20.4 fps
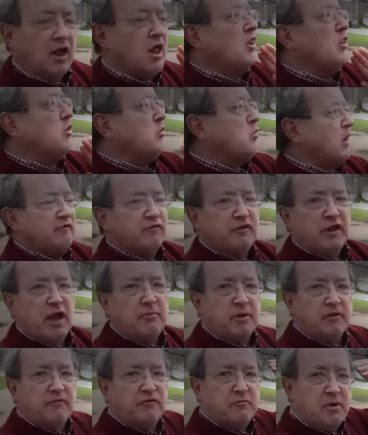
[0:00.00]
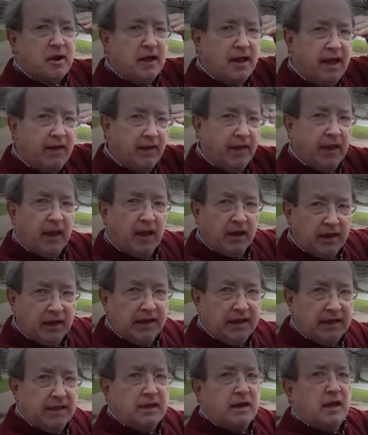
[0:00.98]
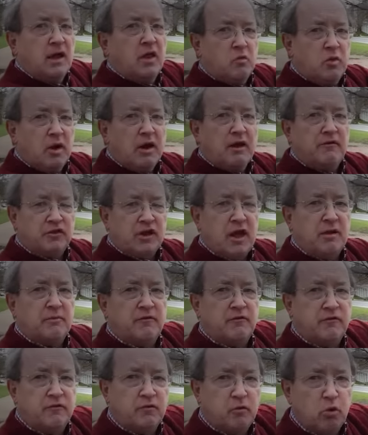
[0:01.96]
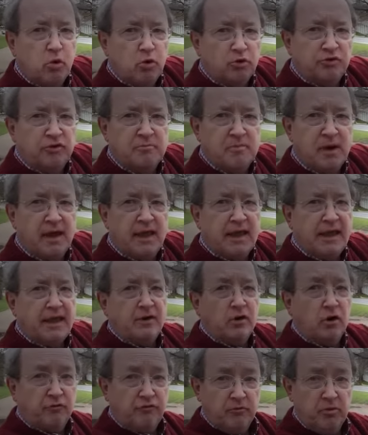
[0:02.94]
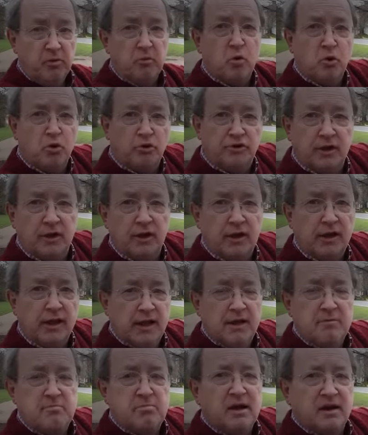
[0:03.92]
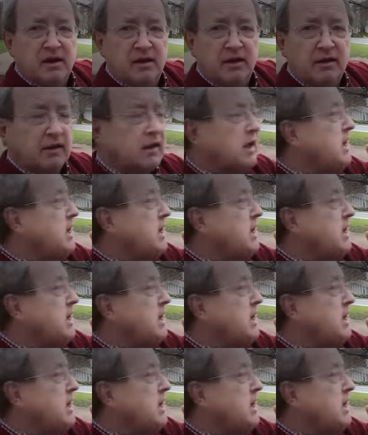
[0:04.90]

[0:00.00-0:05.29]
The wave coming from my key, the waves coming from the water in my head, or from the water in a bucket.